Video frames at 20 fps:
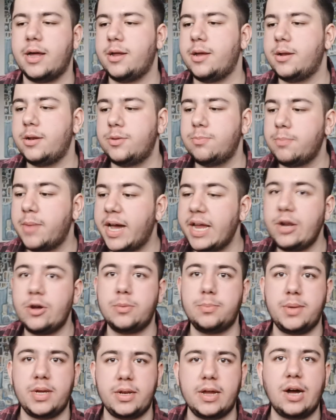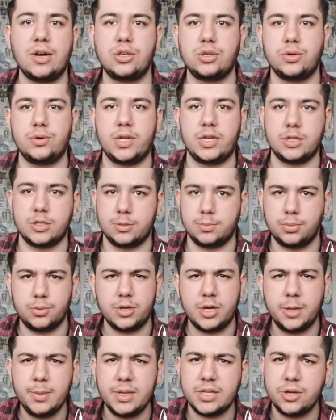It might not be the actual reason,
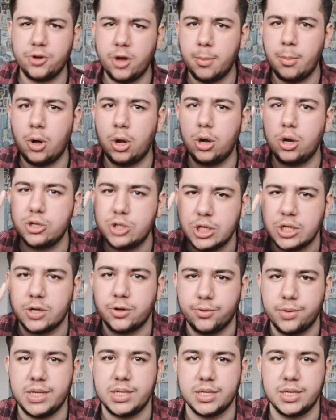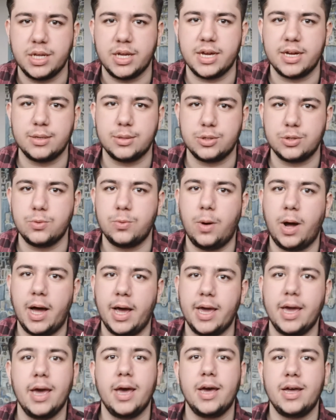but let me tell you a more logical reasoning as to
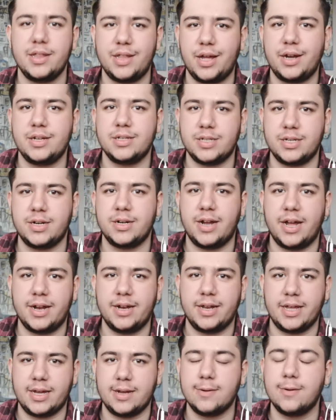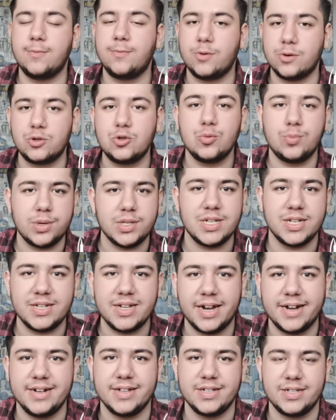why there isn't an ending for Super
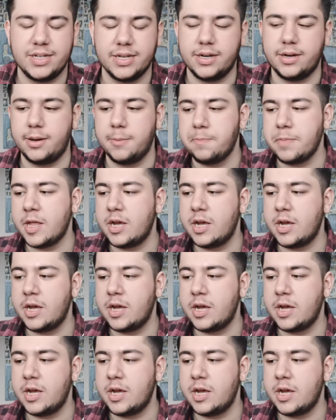Sentai this year.